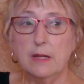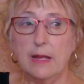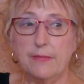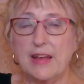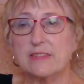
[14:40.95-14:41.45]

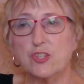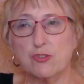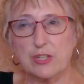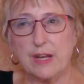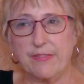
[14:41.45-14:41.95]
And that's
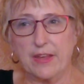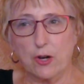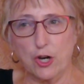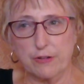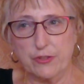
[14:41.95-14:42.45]
usually not that
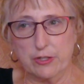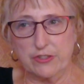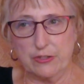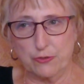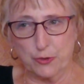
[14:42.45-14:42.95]
hard if you live
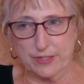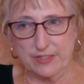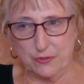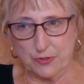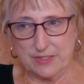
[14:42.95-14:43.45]
in a historic
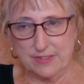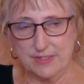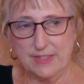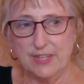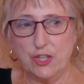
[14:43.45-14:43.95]
district.
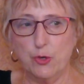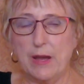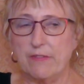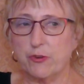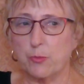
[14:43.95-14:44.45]
You
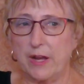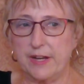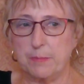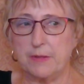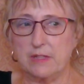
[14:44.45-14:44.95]
have to
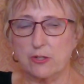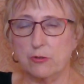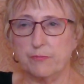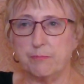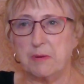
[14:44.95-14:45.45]
write up a
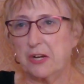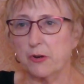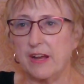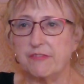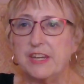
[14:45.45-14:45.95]
little
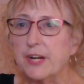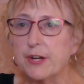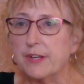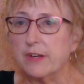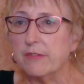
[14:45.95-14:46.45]
paragraph
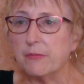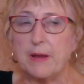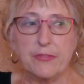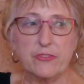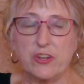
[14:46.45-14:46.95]
narrative
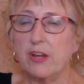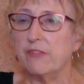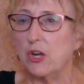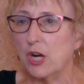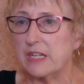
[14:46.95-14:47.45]
about the style of
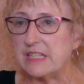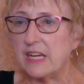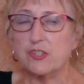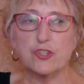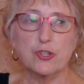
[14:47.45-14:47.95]
the
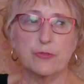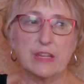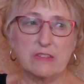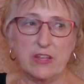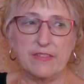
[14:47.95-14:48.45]
architecture,
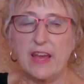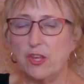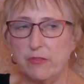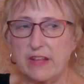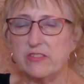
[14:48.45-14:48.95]
things like that.
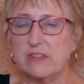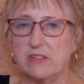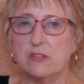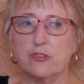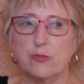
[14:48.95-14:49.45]
That's
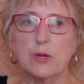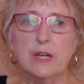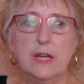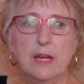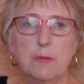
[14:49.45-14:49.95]
easy to do.
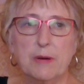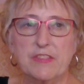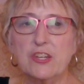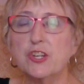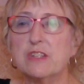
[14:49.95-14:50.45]
But
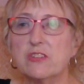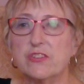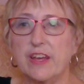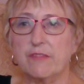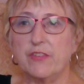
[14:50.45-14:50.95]
then you get to the
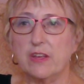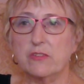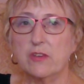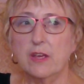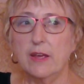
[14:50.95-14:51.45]
second
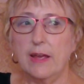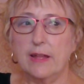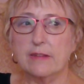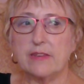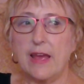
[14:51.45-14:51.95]
phase,
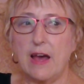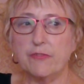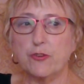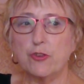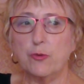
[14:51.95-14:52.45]
and it's
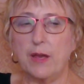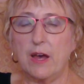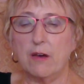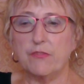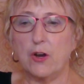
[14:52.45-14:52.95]
after you
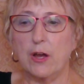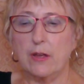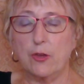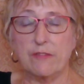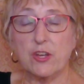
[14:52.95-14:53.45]
have
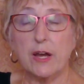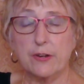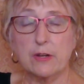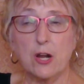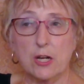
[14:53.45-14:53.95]
to
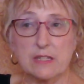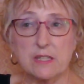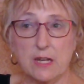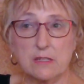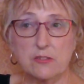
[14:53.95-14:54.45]
hire an
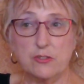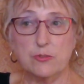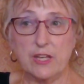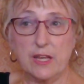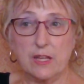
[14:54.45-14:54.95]
architect
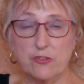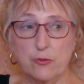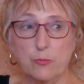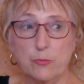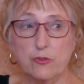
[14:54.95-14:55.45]

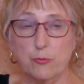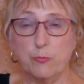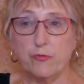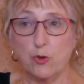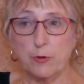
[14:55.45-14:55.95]
to
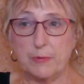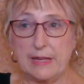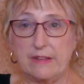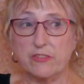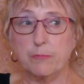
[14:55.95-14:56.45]
do floor
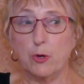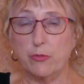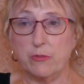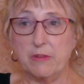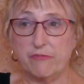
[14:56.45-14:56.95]
plans of
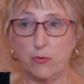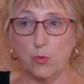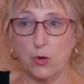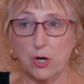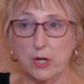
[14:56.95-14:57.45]
both the
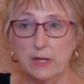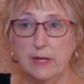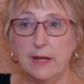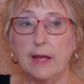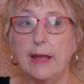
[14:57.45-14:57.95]
before
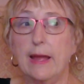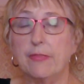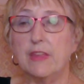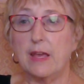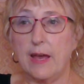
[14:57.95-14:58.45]
and
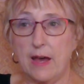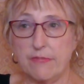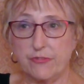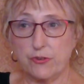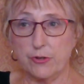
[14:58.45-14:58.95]
the
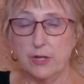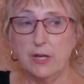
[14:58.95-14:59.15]
after.